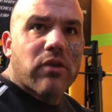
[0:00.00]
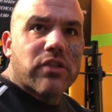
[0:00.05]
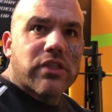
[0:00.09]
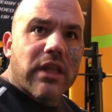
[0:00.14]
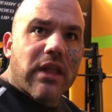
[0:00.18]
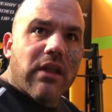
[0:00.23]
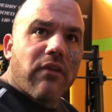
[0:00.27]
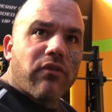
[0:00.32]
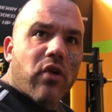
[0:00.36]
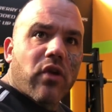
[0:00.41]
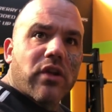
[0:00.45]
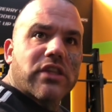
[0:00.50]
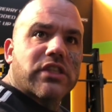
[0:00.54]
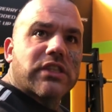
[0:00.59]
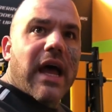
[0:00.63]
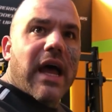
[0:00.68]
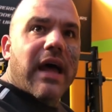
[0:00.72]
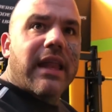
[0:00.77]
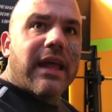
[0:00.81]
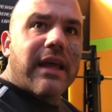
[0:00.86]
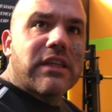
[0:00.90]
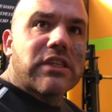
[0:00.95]
So then I've got a
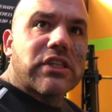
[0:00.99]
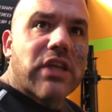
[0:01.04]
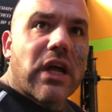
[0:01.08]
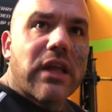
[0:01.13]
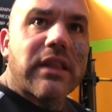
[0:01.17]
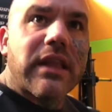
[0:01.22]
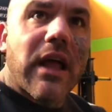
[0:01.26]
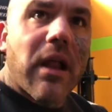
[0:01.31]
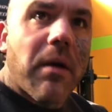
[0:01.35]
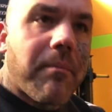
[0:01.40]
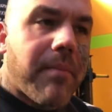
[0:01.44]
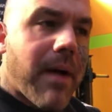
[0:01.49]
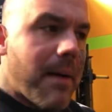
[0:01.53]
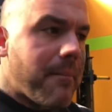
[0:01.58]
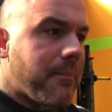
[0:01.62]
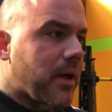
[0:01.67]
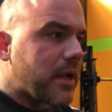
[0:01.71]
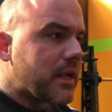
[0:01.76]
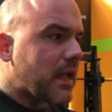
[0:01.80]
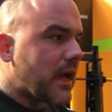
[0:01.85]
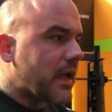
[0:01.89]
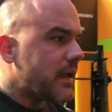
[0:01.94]
Saturday and Sunday, and I'm back
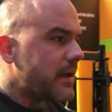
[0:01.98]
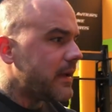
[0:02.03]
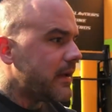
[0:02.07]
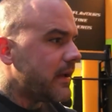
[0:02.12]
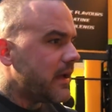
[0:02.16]
Monday.